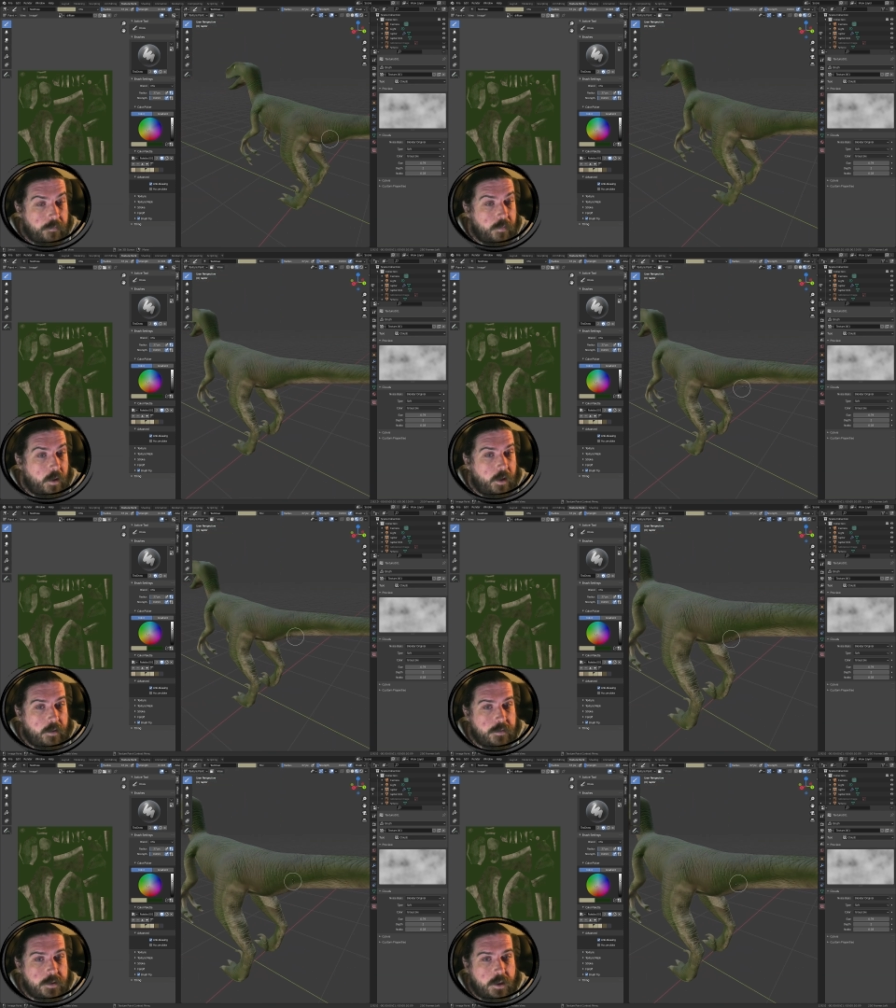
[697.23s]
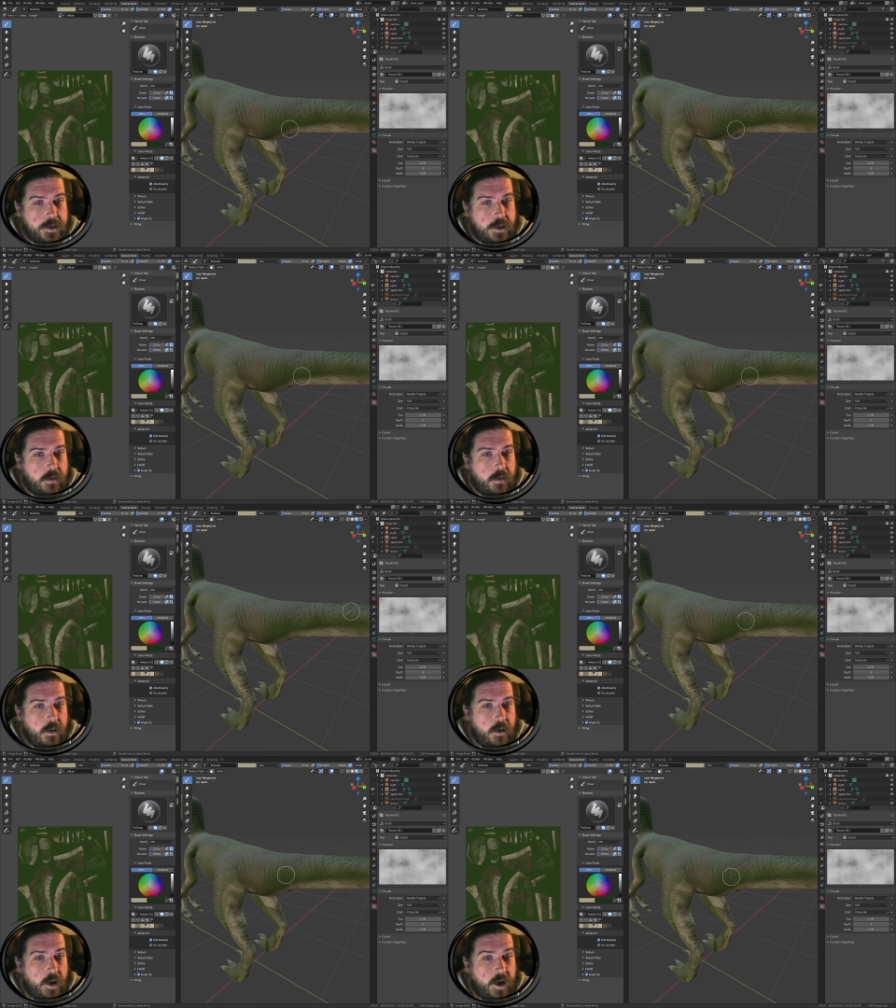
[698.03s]
clouds texture,
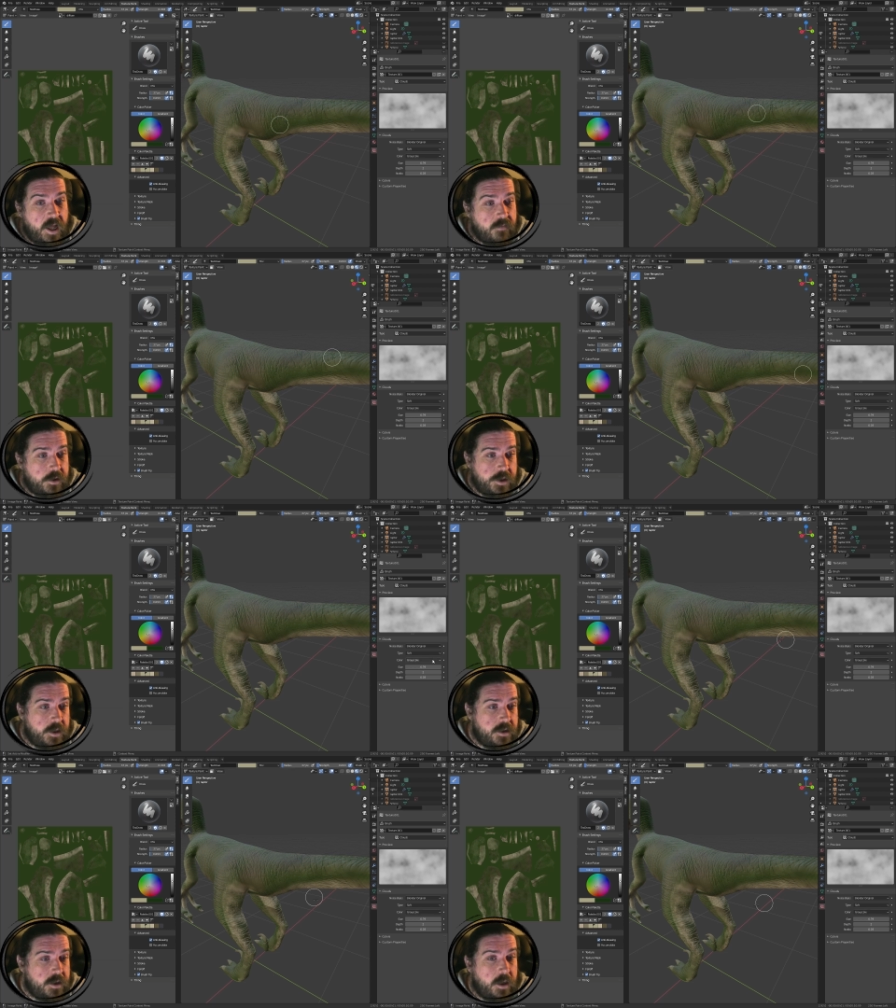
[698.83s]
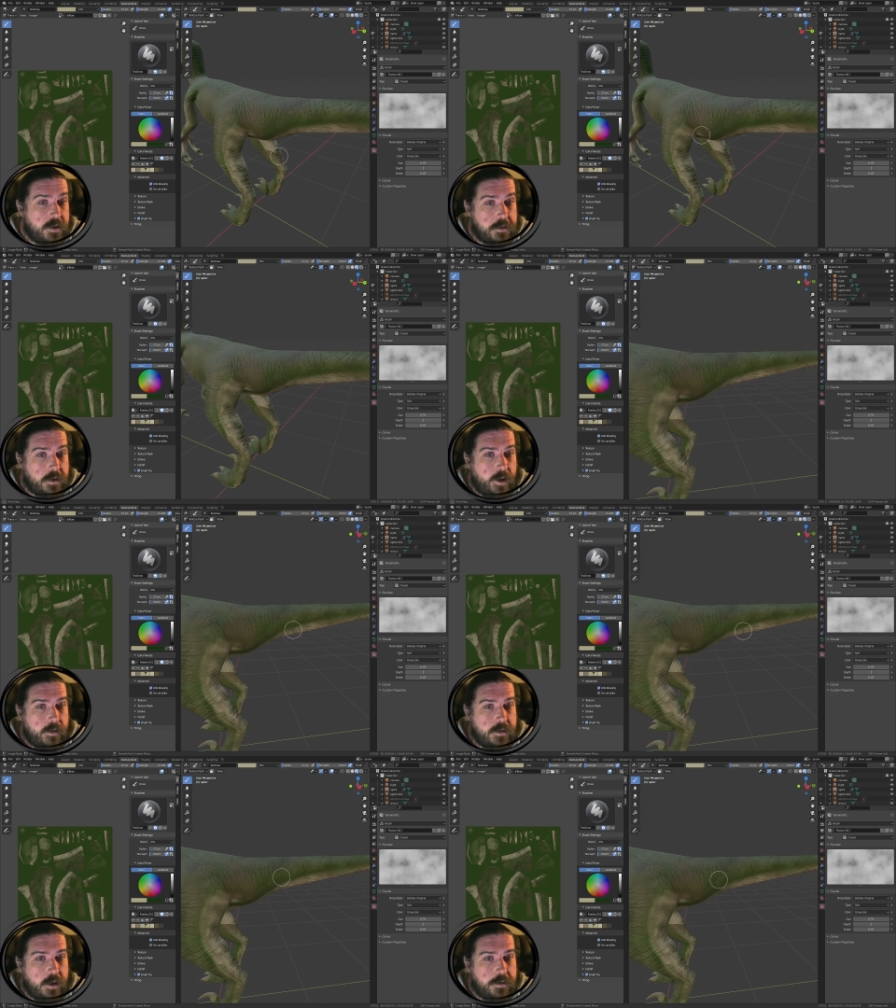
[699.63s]
and I haven't changed the settings on the clouds
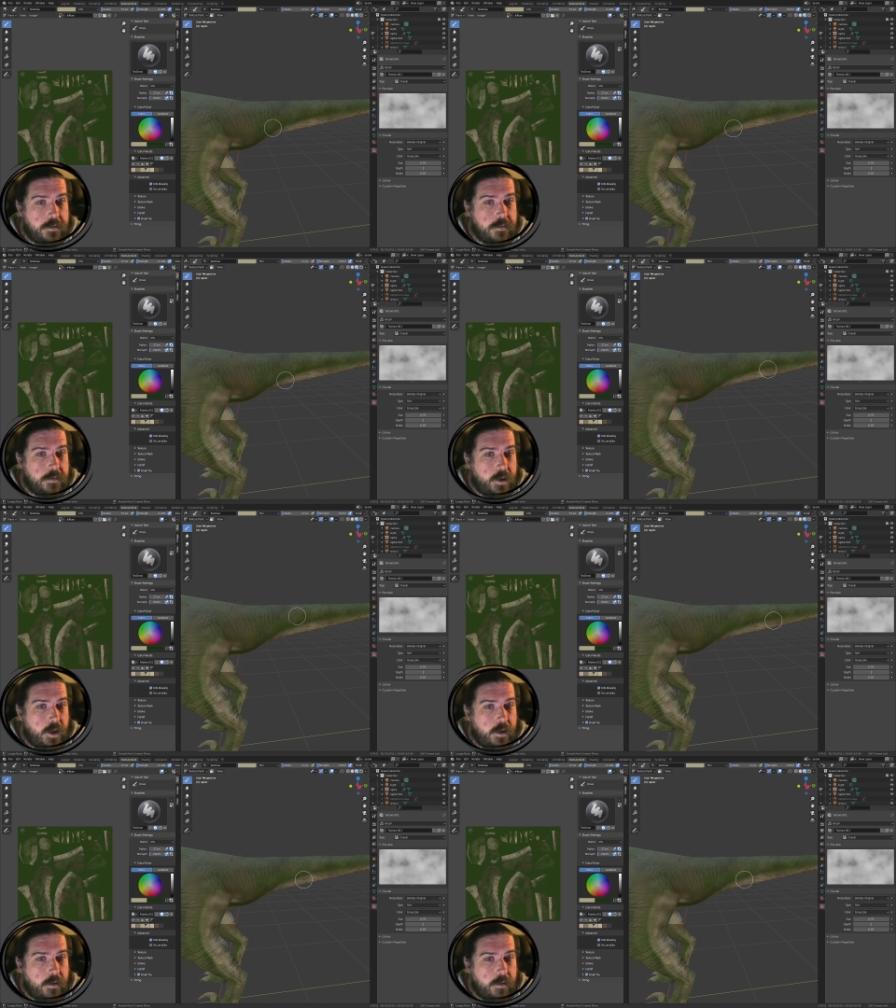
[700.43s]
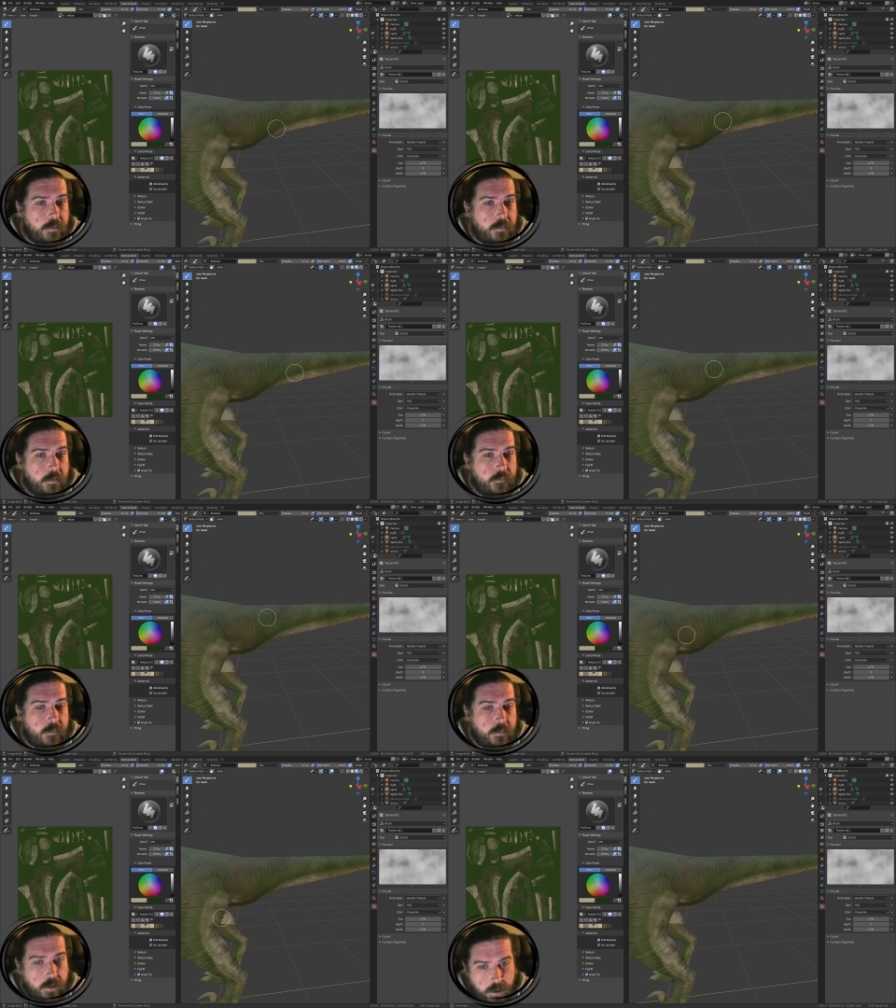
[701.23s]
texture at all, you can do whilst you're
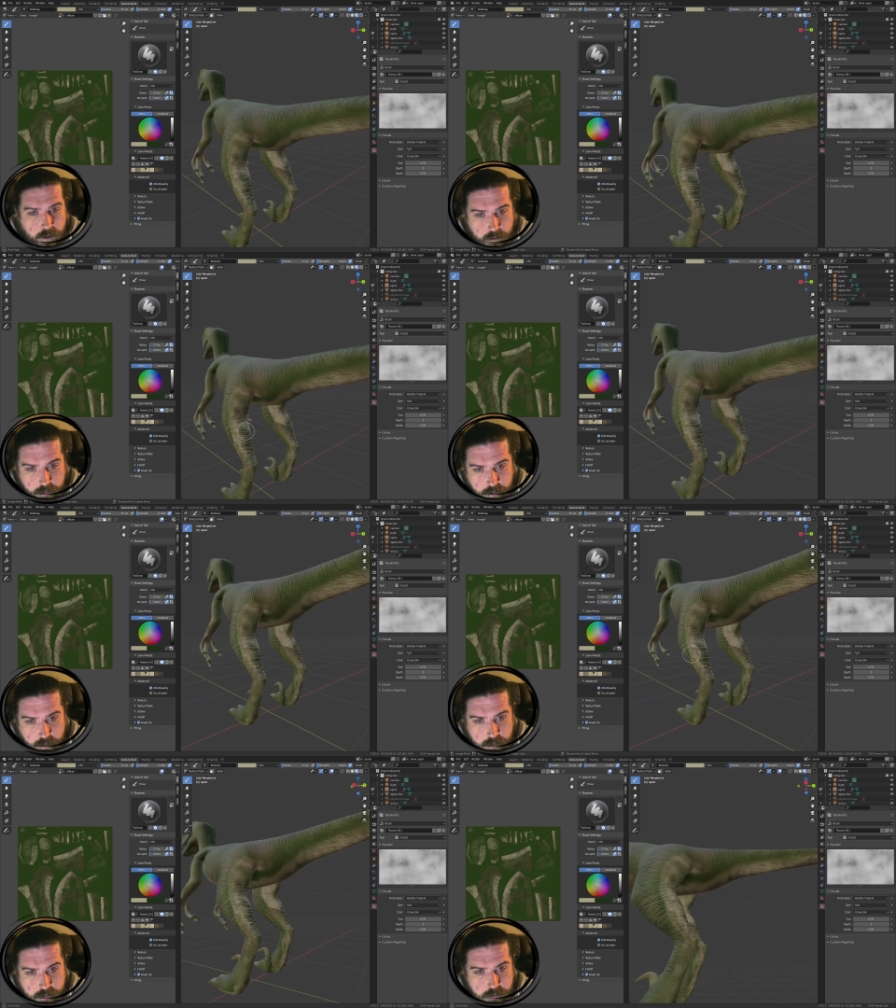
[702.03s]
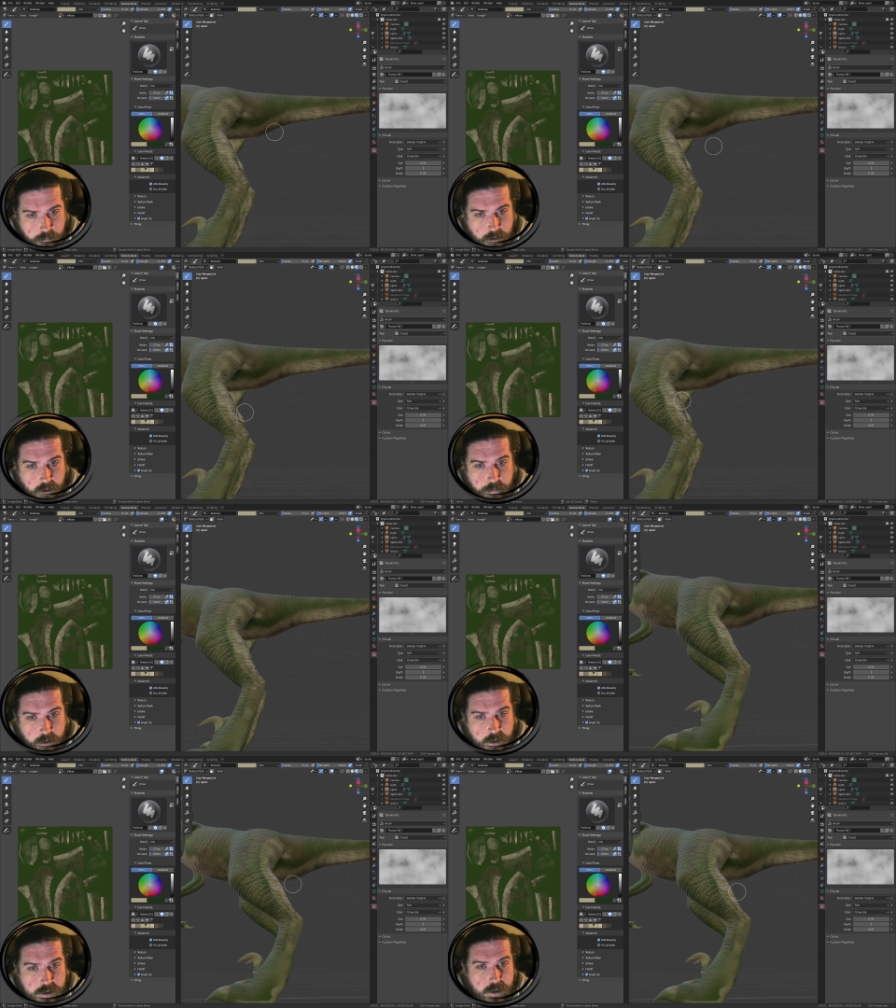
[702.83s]
working, make it a bit
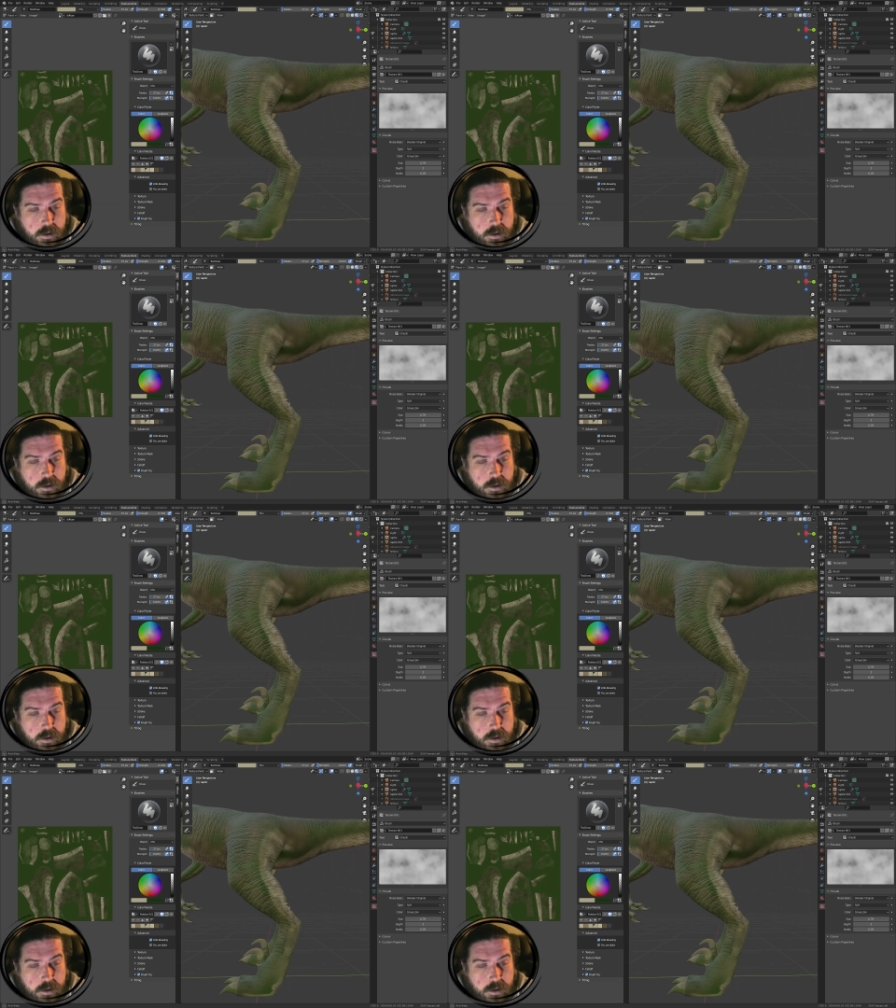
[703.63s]
easier.